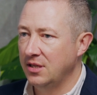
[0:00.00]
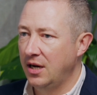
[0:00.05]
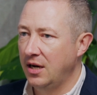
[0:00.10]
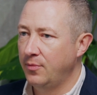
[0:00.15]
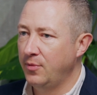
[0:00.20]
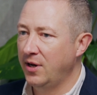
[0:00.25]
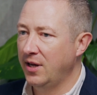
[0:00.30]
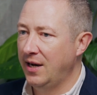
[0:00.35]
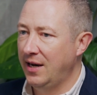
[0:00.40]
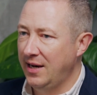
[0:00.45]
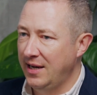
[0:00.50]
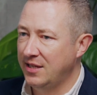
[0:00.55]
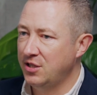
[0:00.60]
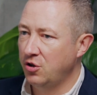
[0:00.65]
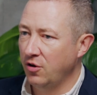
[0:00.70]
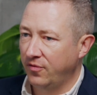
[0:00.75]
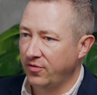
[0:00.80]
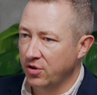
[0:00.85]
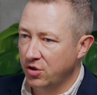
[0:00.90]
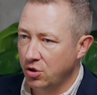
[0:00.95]
and we're going to list
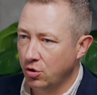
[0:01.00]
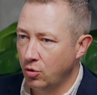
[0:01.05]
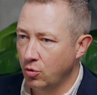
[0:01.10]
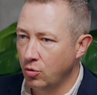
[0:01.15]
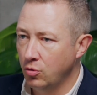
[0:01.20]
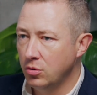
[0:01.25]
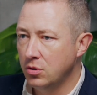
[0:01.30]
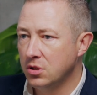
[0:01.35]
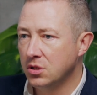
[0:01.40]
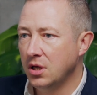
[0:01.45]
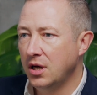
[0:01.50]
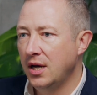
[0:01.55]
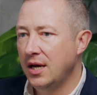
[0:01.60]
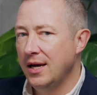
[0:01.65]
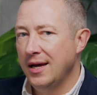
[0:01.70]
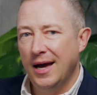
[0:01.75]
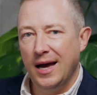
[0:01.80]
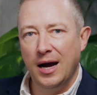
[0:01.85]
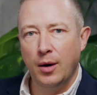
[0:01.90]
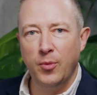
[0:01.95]
off the tools,
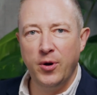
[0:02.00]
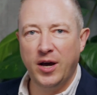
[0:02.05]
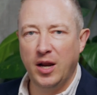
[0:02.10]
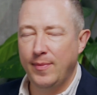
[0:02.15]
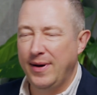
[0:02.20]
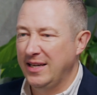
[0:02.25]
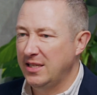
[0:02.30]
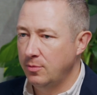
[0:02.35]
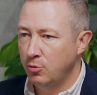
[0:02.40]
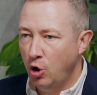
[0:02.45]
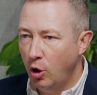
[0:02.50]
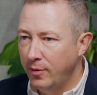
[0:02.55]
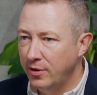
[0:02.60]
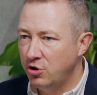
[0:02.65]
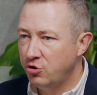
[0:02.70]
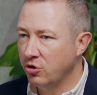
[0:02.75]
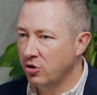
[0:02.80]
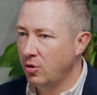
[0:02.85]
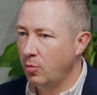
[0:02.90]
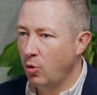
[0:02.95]
and we're going to make some
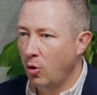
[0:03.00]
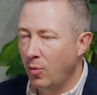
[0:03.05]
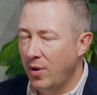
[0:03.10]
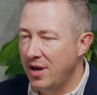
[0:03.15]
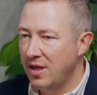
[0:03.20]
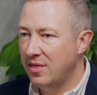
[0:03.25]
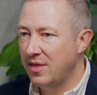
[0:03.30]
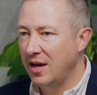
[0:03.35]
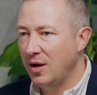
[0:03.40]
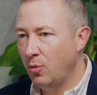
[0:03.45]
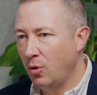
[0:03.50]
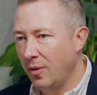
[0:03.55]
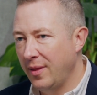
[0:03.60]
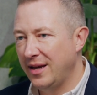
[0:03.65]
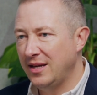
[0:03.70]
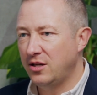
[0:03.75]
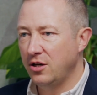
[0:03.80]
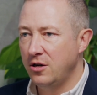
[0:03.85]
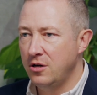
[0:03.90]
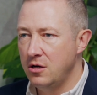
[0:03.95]
commentary on them, what we think, what they
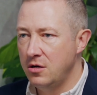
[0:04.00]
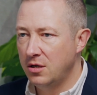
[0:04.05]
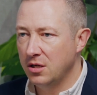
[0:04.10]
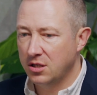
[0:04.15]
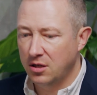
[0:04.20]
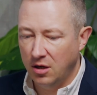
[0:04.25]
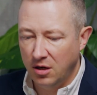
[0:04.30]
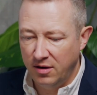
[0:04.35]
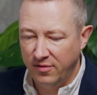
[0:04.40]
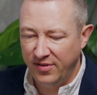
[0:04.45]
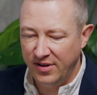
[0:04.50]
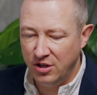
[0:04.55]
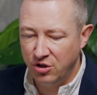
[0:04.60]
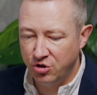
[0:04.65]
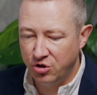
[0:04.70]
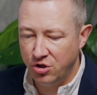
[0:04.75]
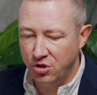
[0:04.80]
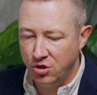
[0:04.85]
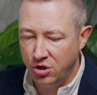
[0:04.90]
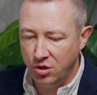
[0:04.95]
do, just kind of
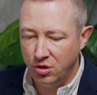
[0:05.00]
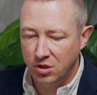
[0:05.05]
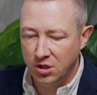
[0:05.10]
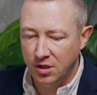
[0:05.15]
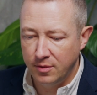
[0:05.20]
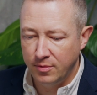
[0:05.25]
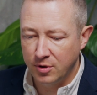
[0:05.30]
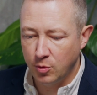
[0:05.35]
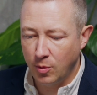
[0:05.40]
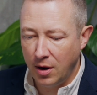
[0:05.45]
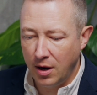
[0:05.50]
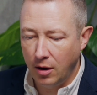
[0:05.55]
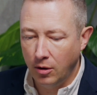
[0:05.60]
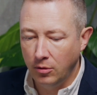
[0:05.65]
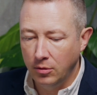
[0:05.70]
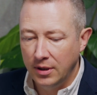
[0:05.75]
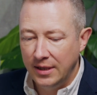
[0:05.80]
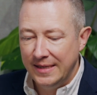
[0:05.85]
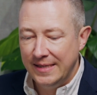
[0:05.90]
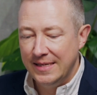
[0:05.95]
introduce you to them as
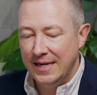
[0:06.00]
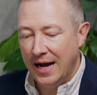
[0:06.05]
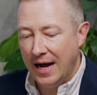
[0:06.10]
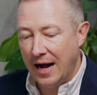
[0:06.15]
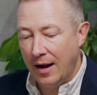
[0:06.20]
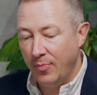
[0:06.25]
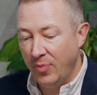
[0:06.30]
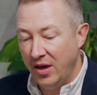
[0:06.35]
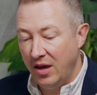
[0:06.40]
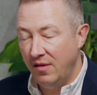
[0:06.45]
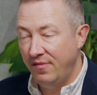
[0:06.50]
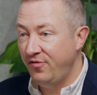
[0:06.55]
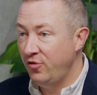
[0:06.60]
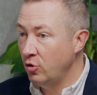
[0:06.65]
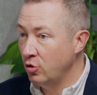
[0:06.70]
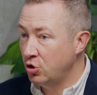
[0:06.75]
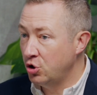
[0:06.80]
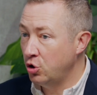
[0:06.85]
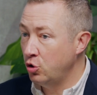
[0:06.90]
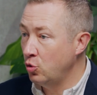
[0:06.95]
well. If
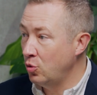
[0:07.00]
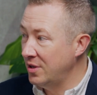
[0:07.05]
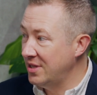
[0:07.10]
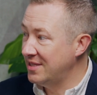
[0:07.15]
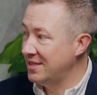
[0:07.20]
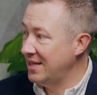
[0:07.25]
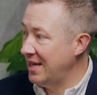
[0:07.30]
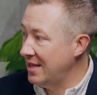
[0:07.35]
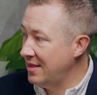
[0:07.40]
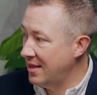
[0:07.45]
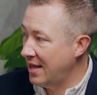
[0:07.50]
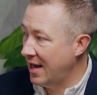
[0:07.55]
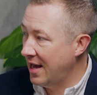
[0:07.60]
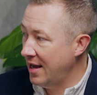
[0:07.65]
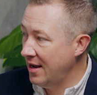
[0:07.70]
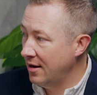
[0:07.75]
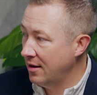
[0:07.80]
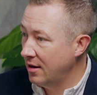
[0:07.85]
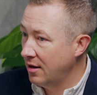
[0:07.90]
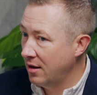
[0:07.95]
your tool isn't in
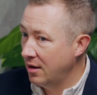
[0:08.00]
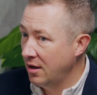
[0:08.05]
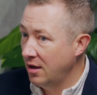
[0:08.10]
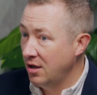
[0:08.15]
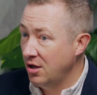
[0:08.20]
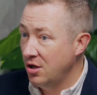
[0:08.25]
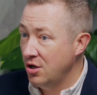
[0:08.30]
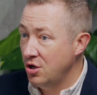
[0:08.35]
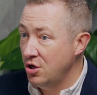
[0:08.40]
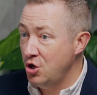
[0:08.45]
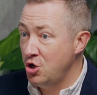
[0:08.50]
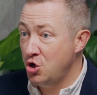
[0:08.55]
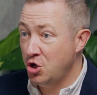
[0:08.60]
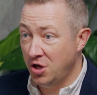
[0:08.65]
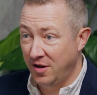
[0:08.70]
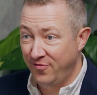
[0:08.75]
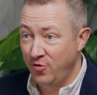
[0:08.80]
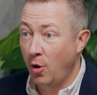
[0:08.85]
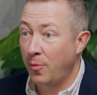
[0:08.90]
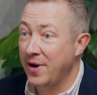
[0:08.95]
there, you
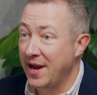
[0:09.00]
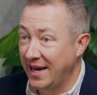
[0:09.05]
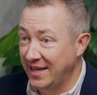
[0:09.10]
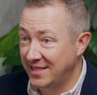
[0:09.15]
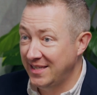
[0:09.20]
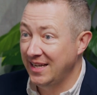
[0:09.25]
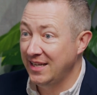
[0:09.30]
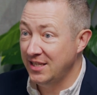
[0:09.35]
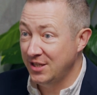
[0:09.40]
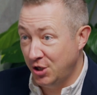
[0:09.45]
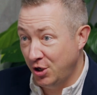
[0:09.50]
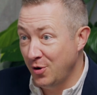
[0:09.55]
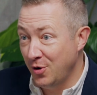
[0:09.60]
should have nominated it. It's too